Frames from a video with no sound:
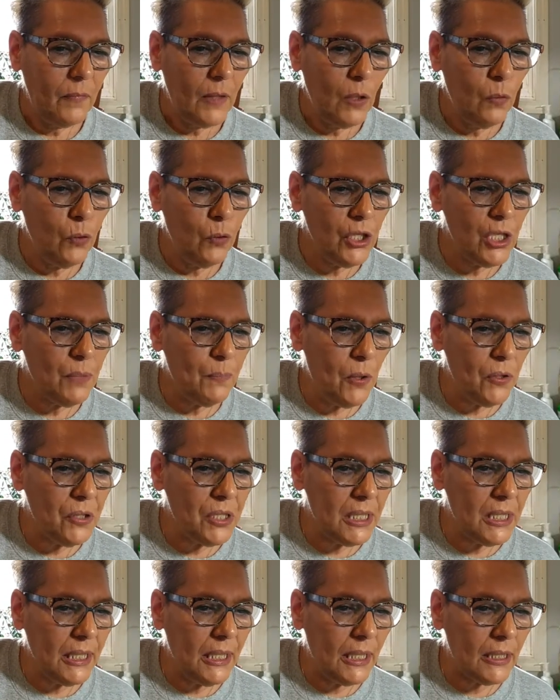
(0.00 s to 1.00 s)
We're supposed
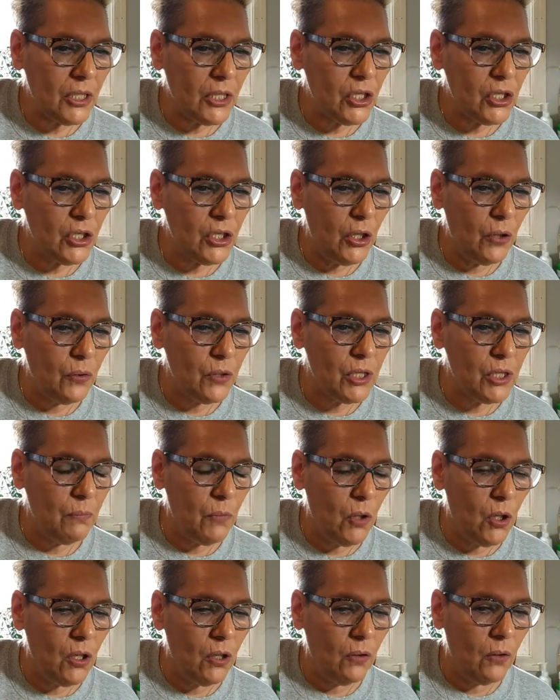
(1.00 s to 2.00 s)
to get snow
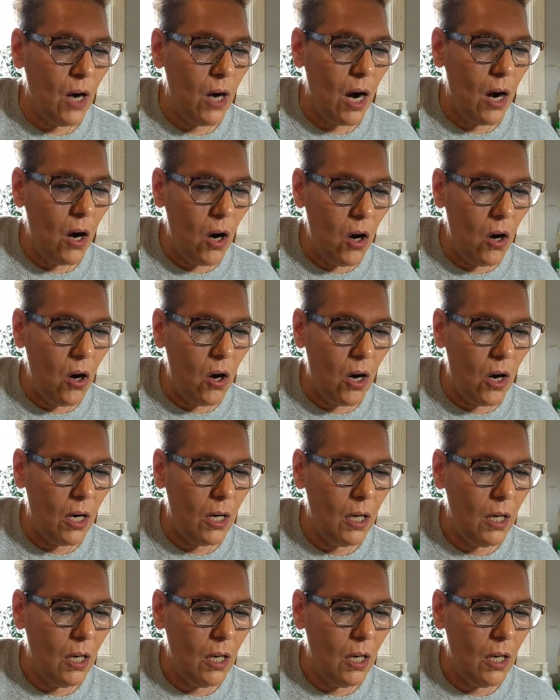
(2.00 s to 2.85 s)
tomorrow. Oh!